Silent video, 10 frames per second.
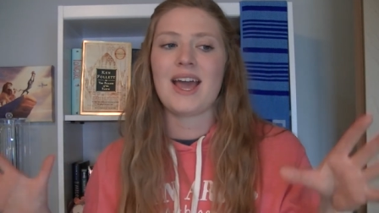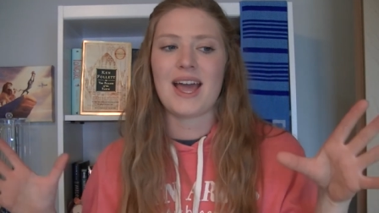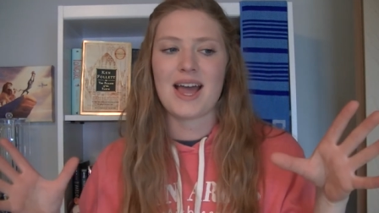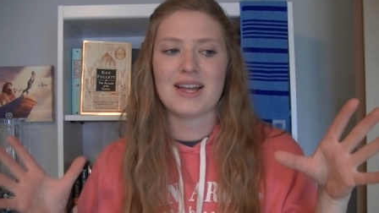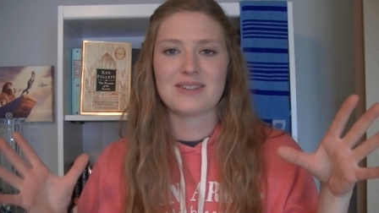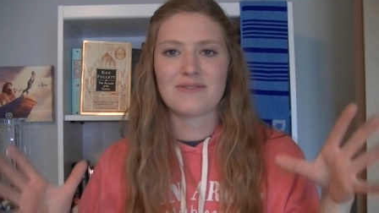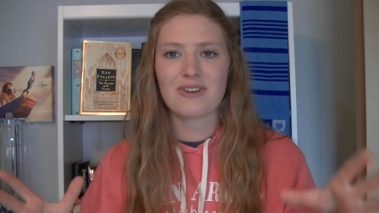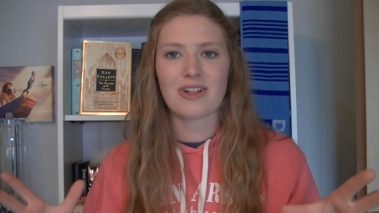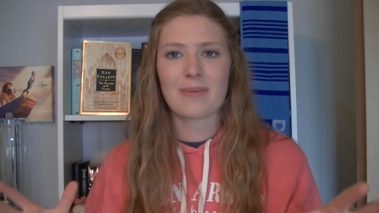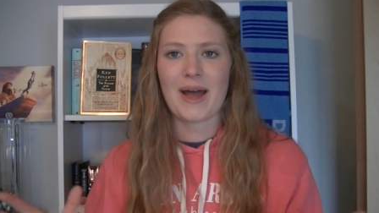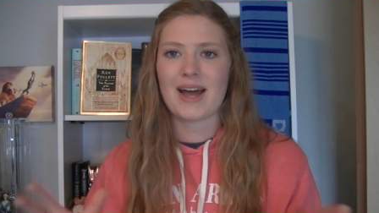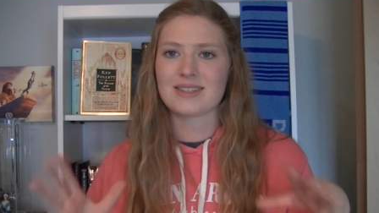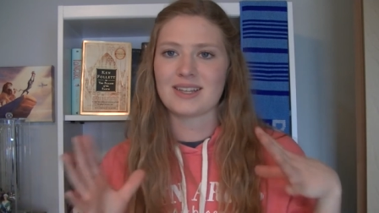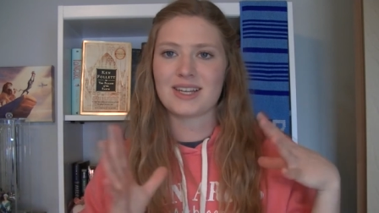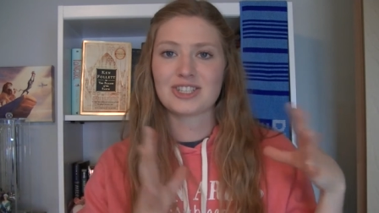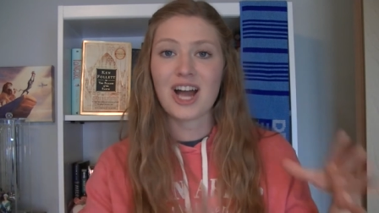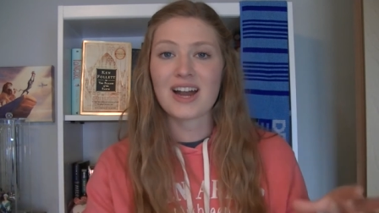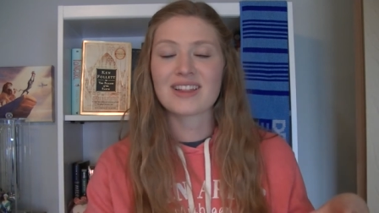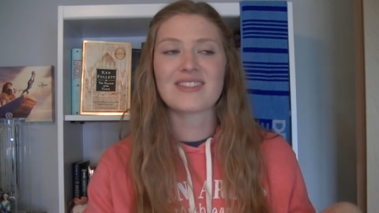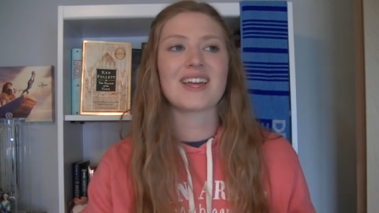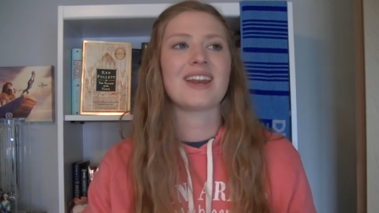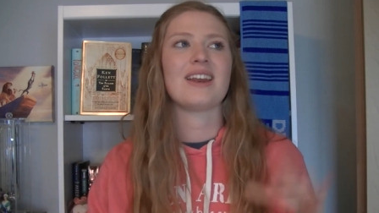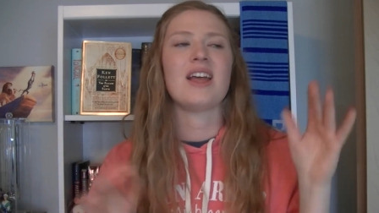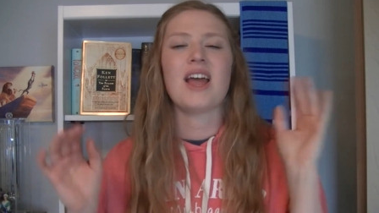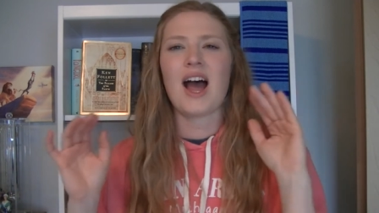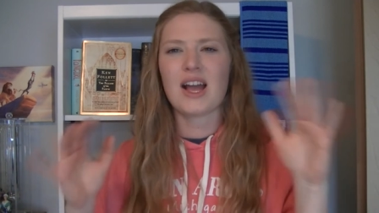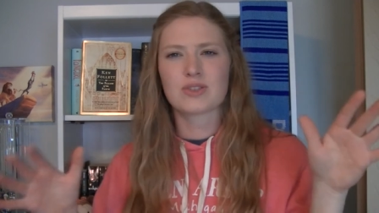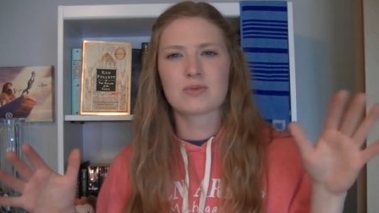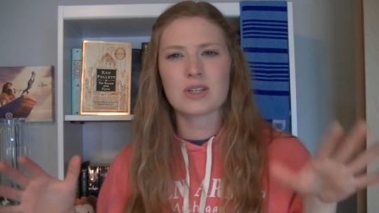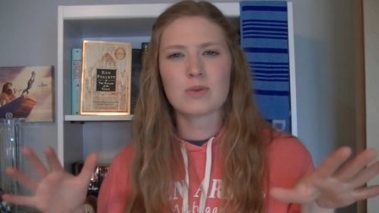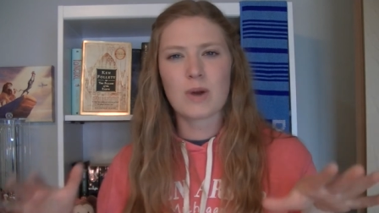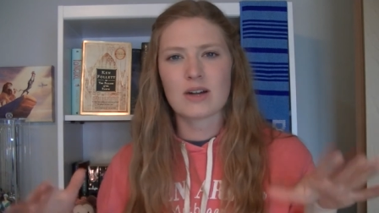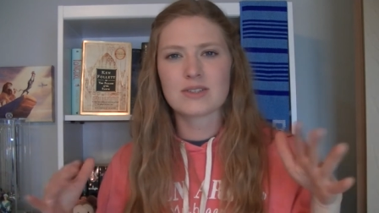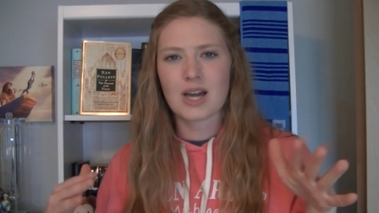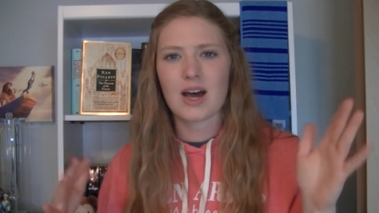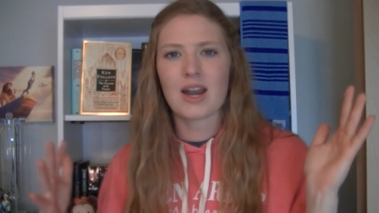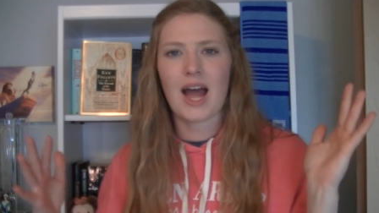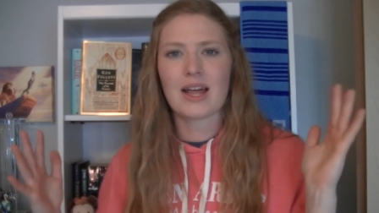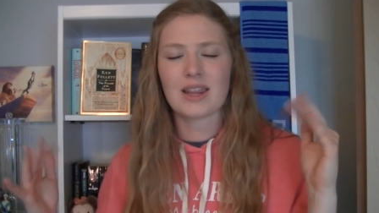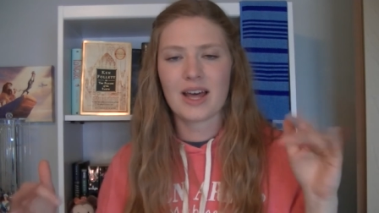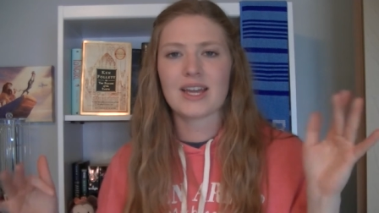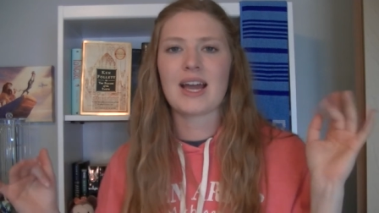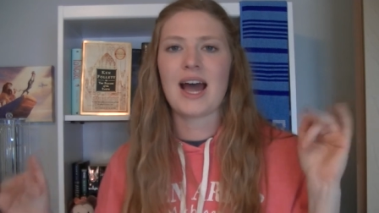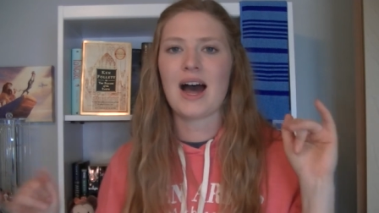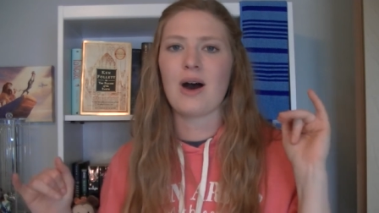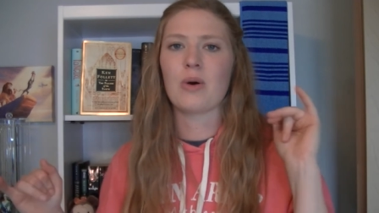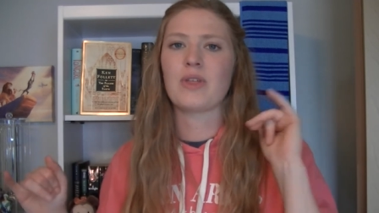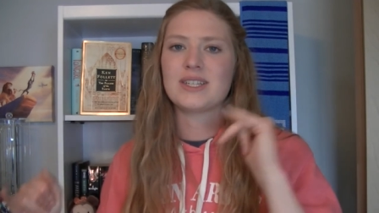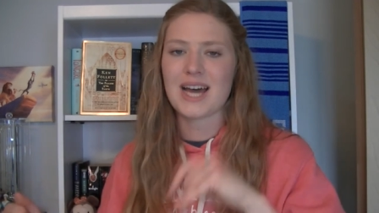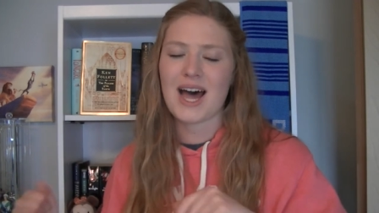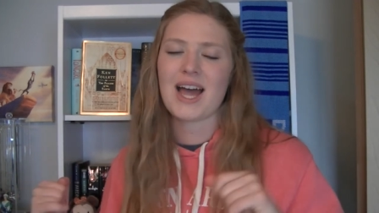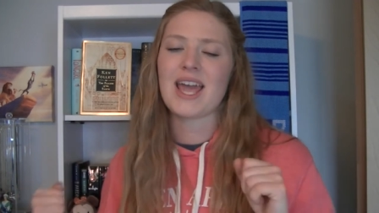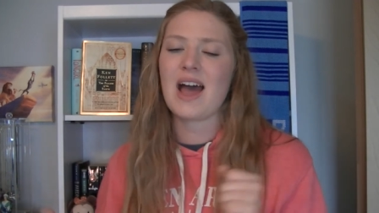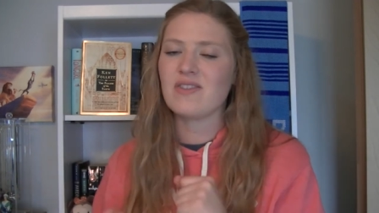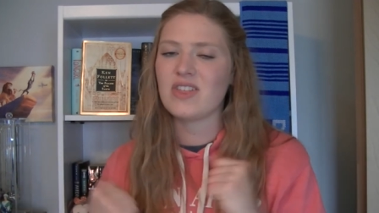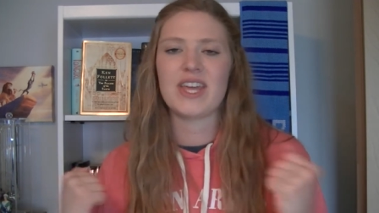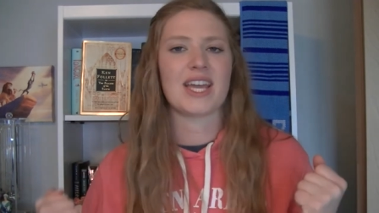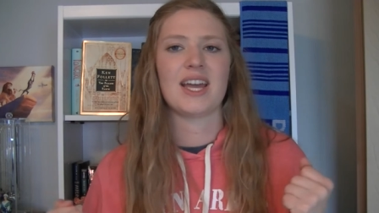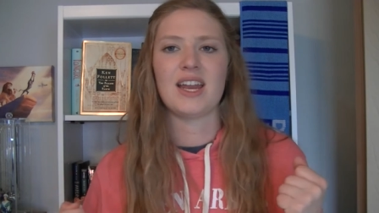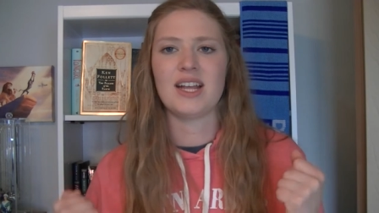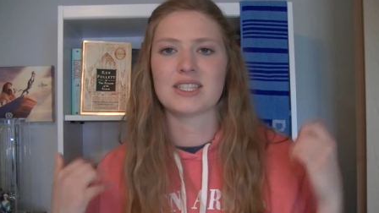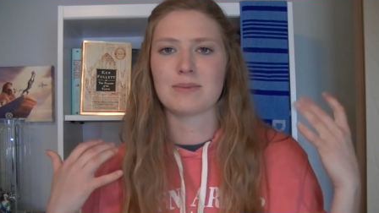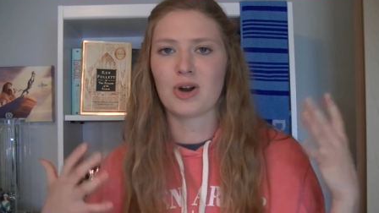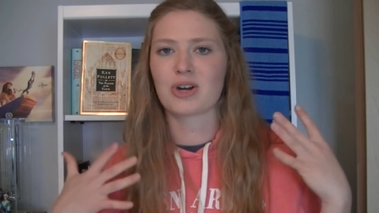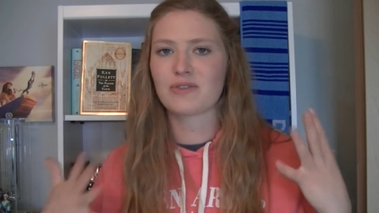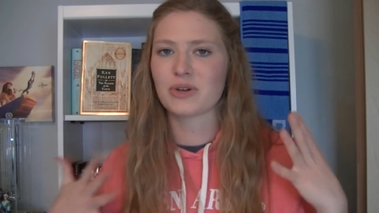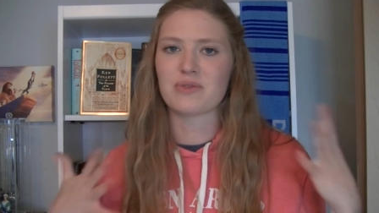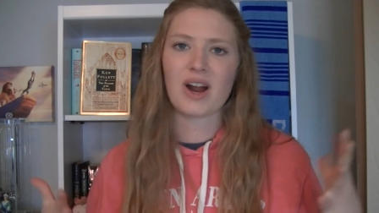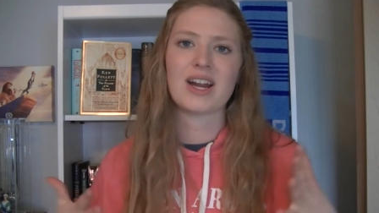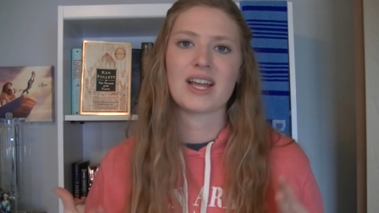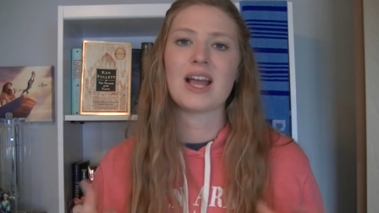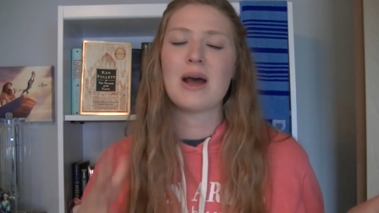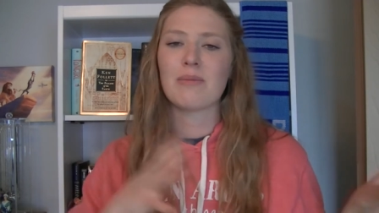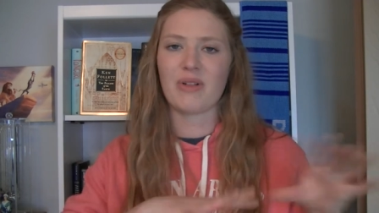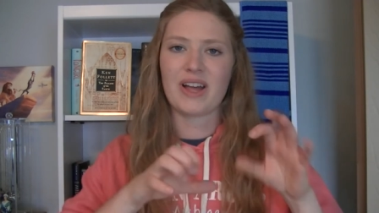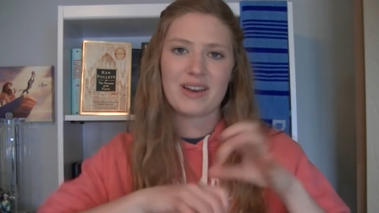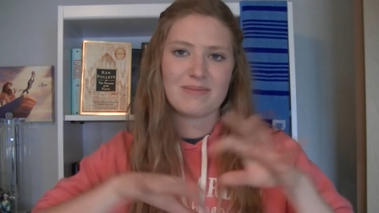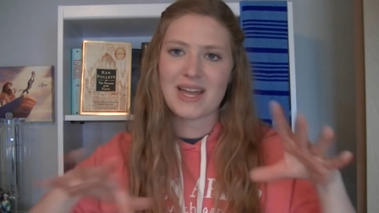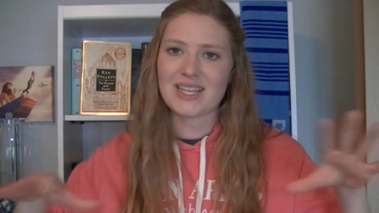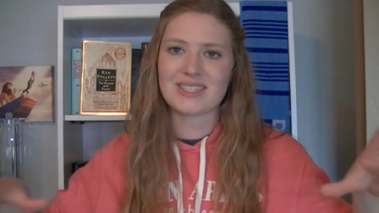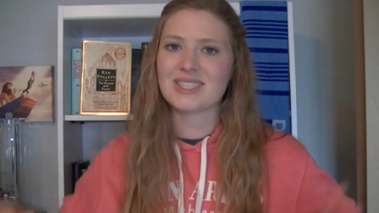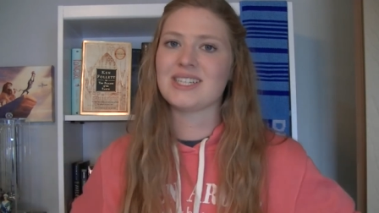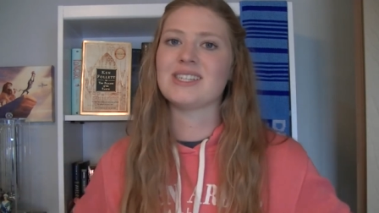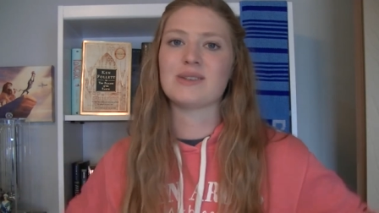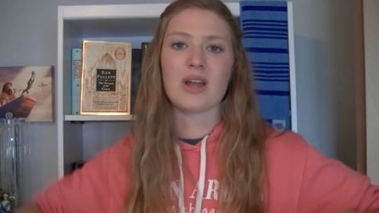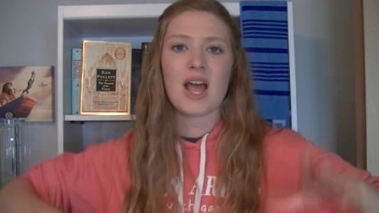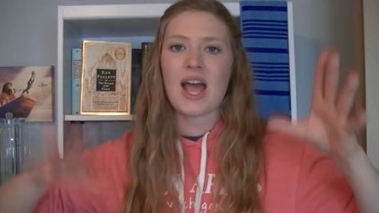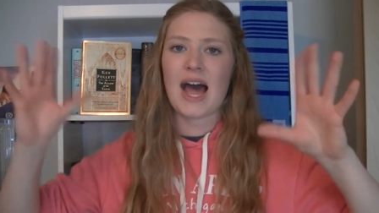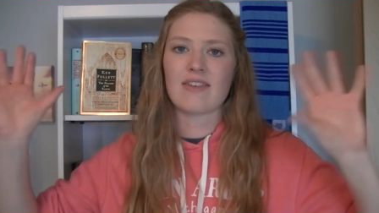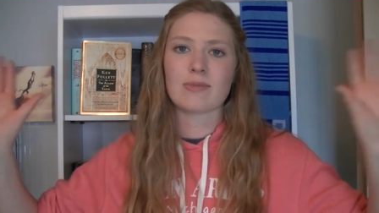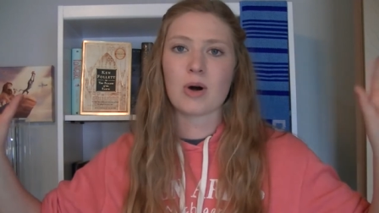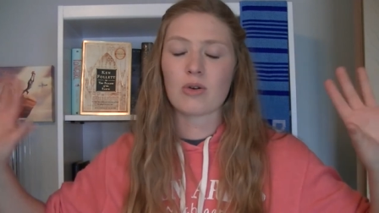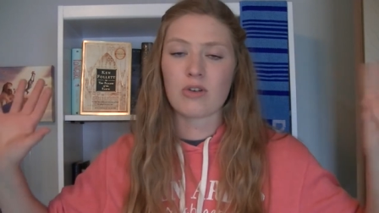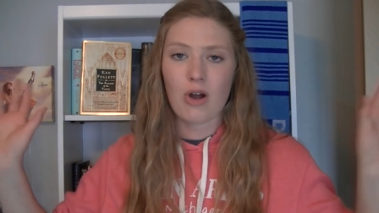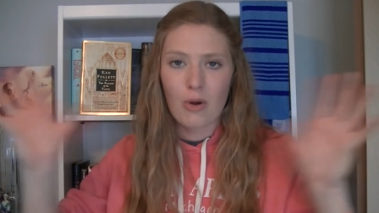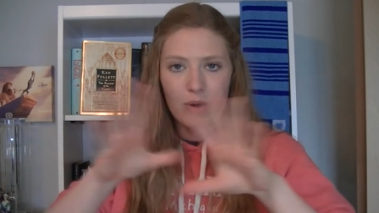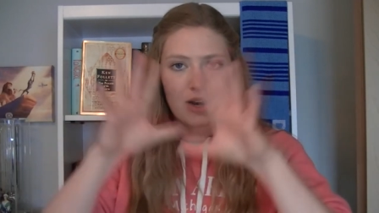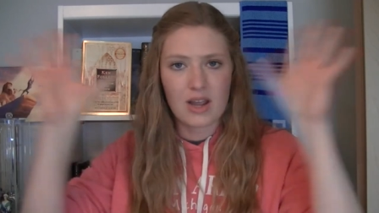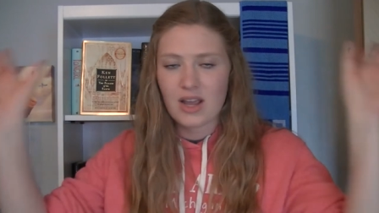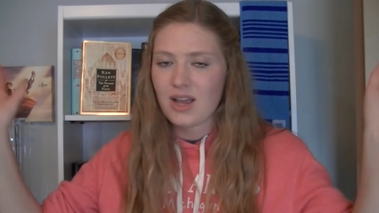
and Philip has like Jonathan, and it's really well done. I like how they tie everything in. It's a mark of good writing. Plant many seeds and have them all grow, and